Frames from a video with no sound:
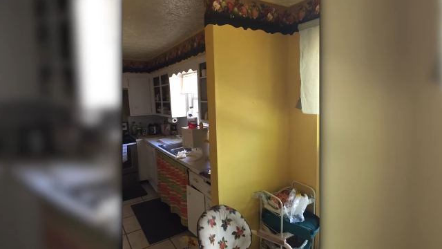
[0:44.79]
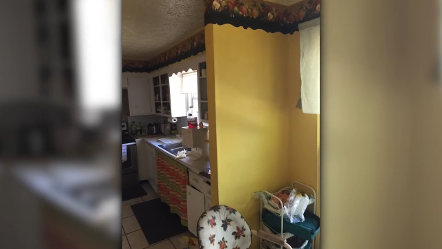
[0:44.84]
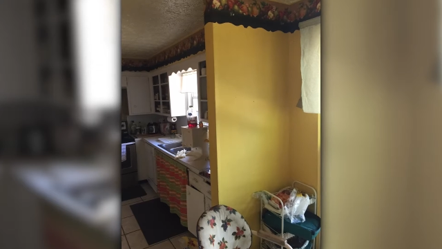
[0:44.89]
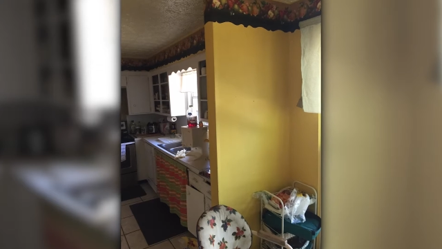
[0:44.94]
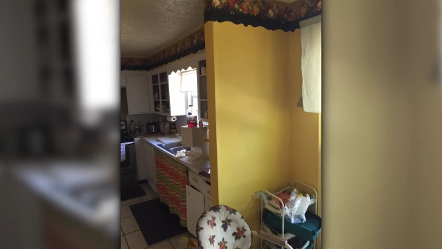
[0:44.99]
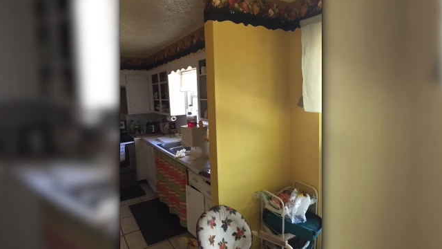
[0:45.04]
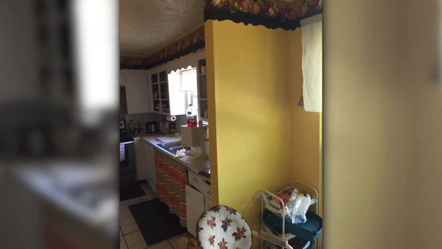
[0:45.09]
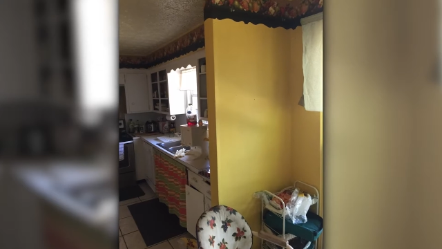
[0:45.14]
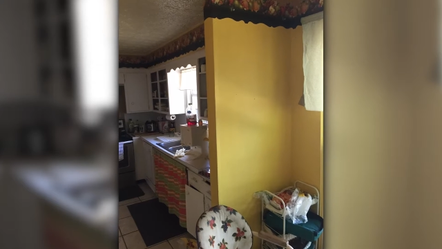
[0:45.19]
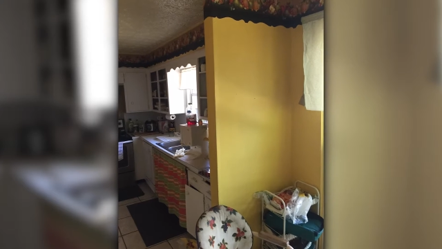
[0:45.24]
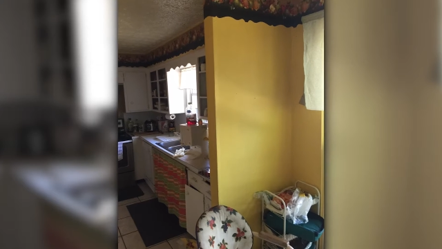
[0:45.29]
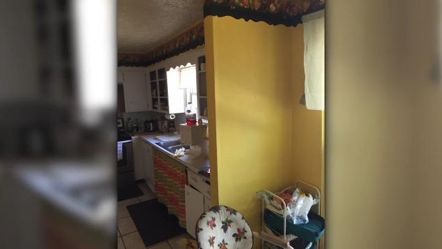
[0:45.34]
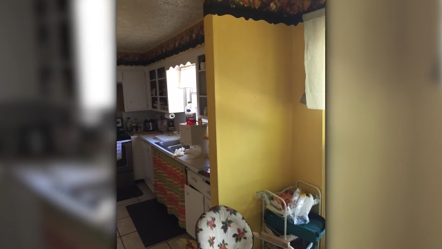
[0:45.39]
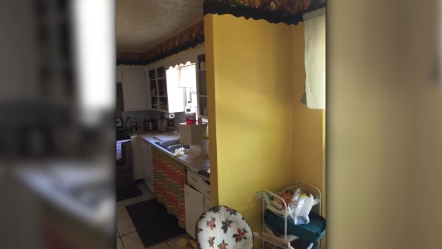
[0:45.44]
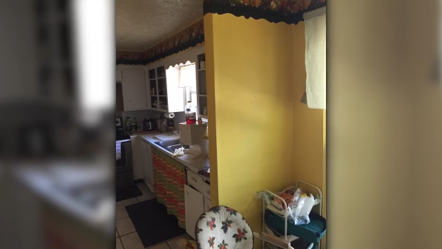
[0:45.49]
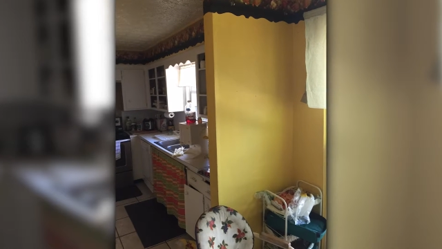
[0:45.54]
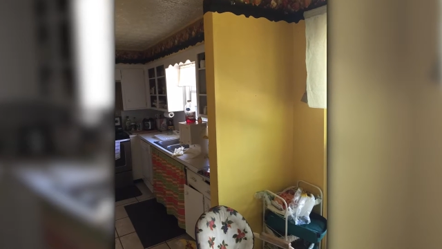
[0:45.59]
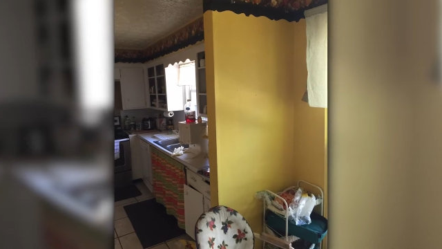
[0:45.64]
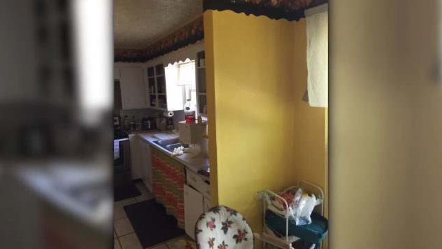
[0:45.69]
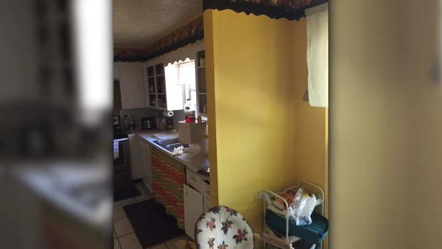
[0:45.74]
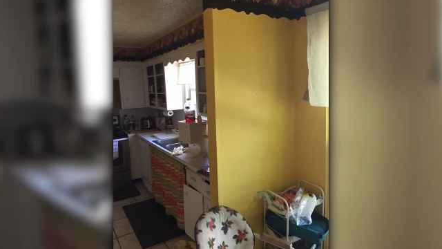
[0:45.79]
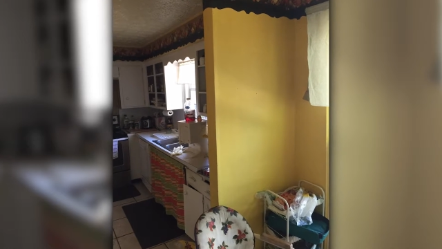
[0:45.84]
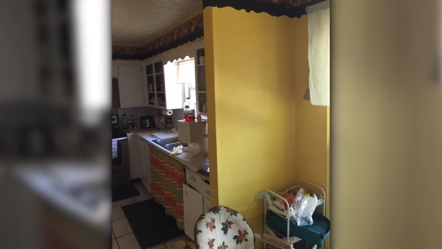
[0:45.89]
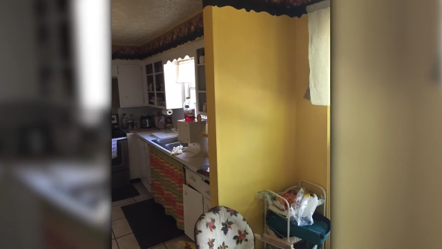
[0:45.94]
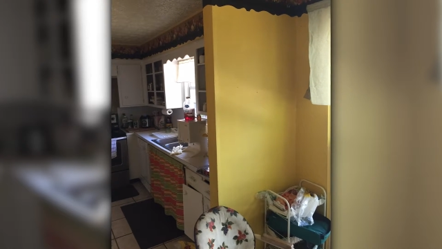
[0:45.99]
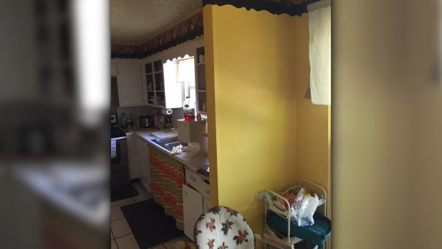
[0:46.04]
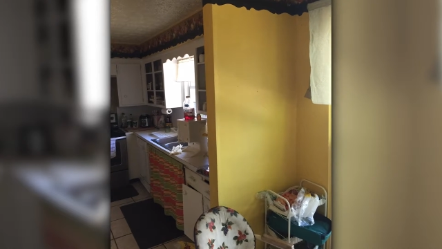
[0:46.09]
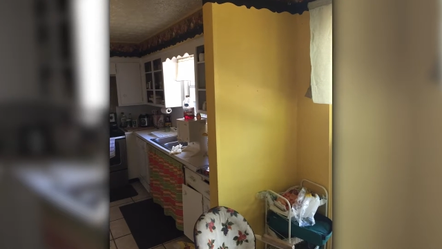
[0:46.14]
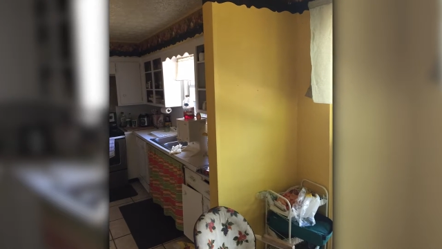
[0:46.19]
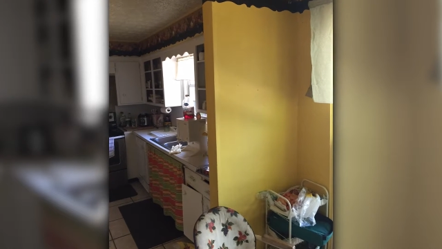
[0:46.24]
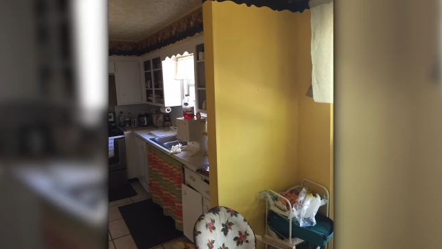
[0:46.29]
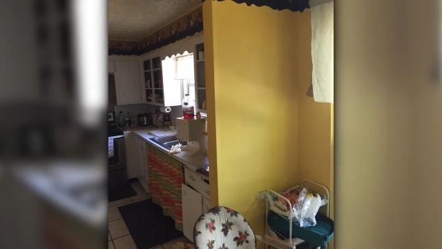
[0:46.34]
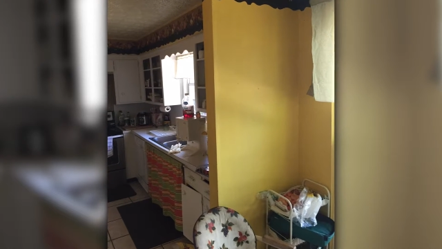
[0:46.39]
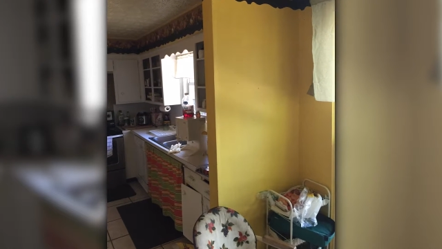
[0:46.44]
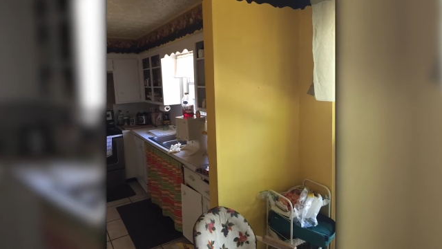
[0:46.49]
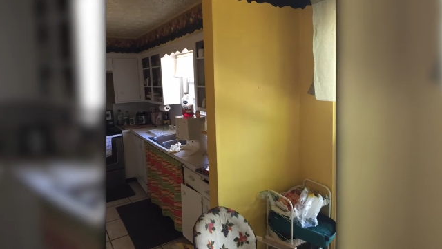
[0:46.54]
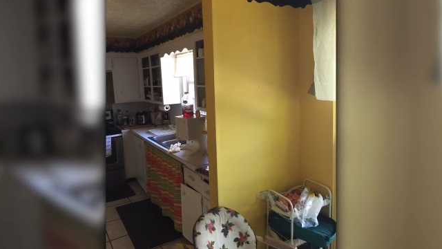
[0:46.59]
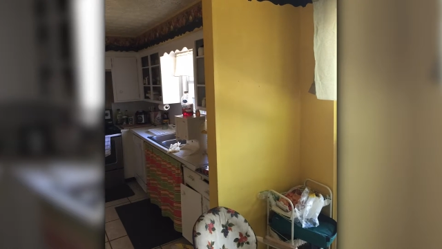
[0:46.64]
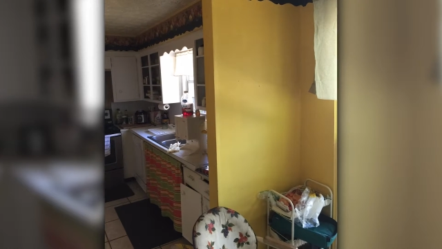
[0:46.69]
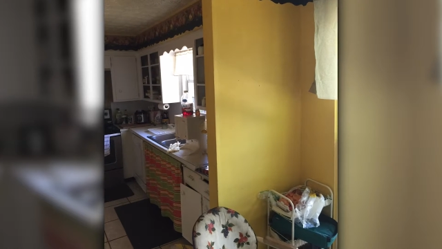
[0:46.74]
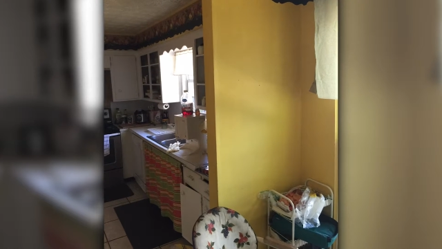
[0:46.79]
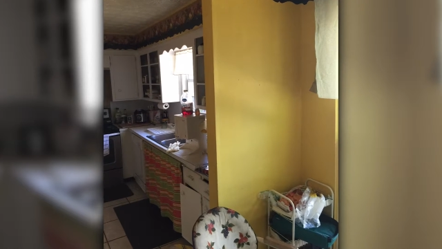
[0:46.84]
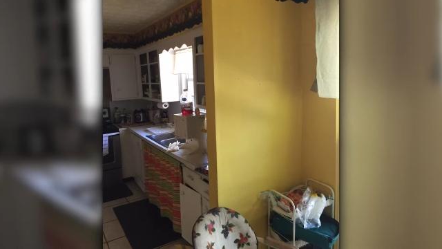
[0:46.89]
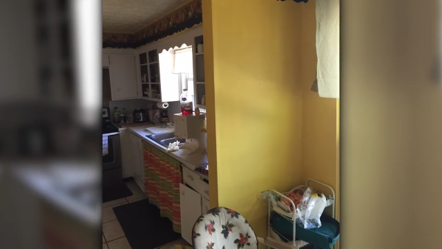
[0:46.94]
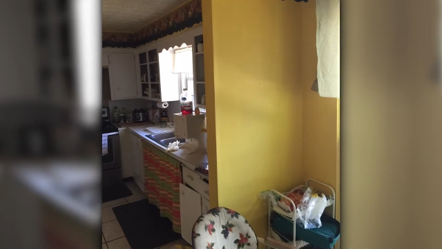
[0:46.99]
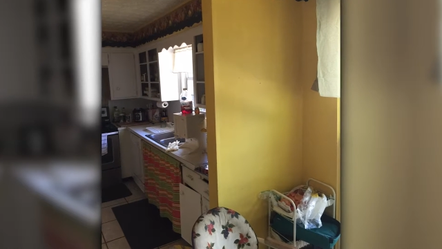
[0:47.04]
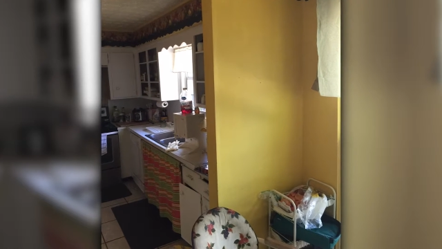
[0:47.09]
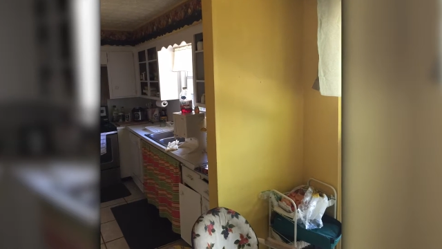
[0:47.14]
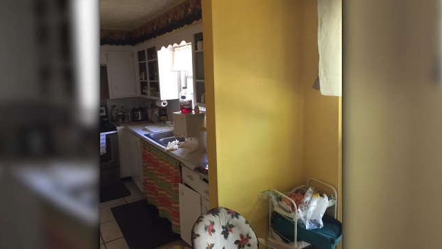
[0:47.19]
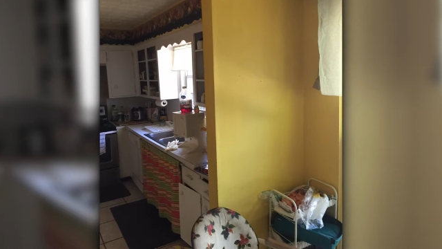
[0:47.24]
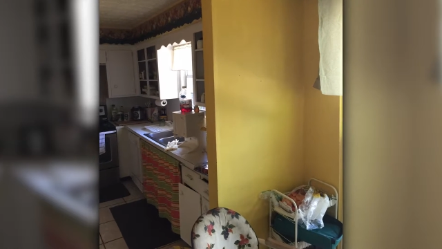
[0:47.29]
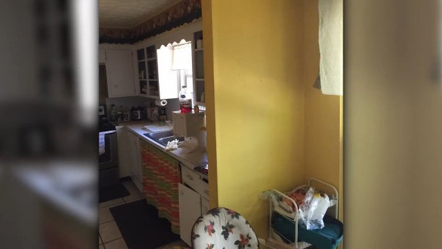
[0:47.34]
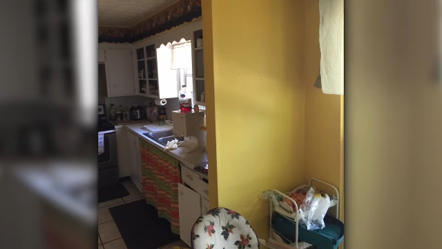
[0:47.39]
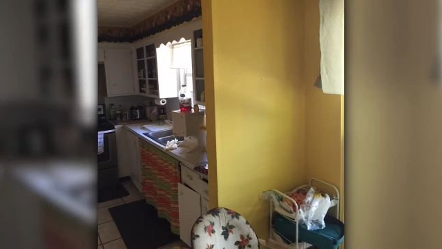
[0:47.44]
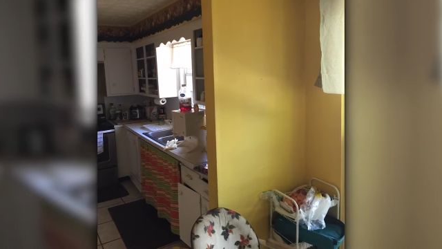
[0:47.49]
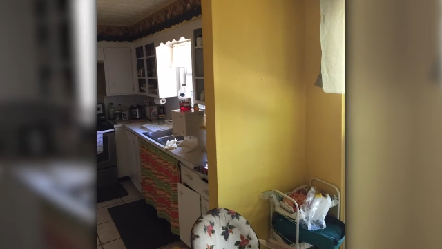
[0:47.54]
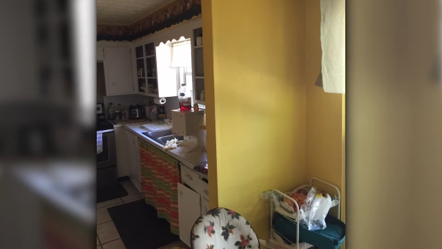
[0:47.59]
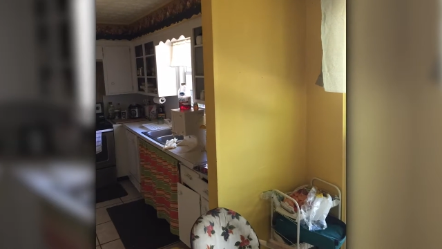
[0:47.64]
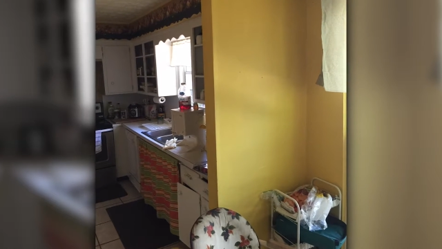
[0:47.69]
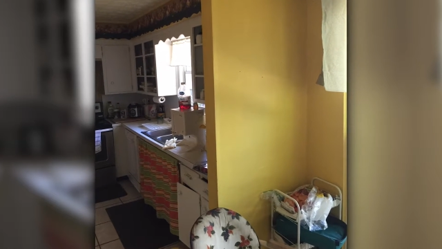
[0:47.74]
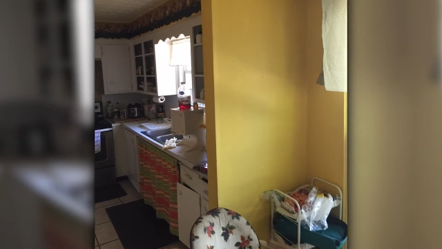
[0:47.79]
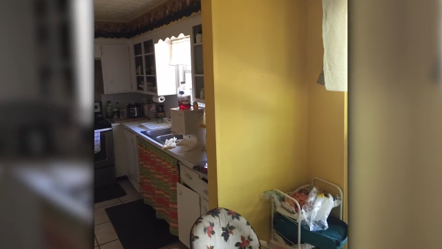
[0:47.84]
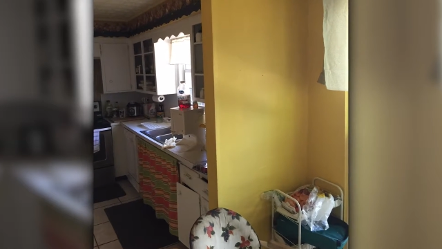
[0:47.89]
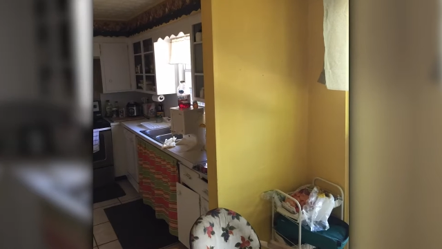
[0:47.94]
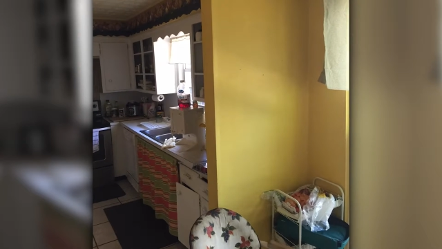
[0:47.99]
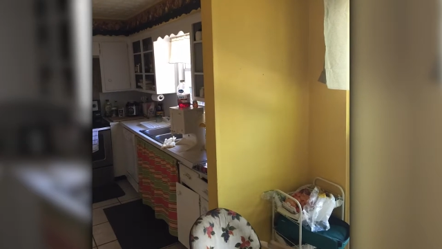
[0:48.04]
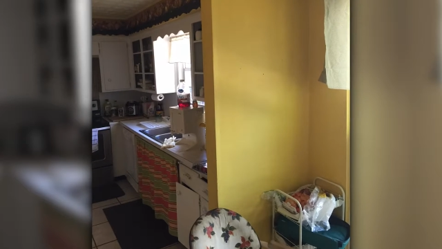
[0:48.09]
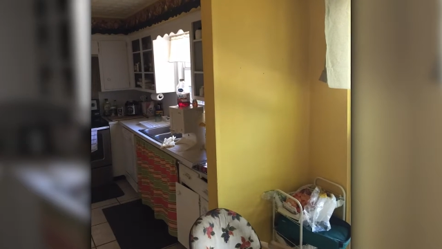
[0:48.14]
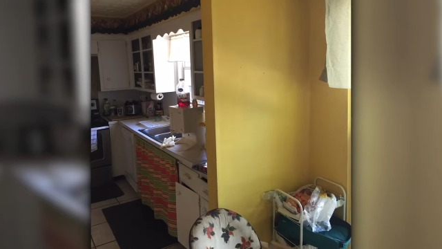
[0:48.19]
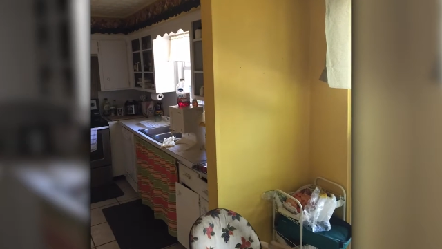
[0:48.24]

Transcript: No face is visible, so there are no lips to read.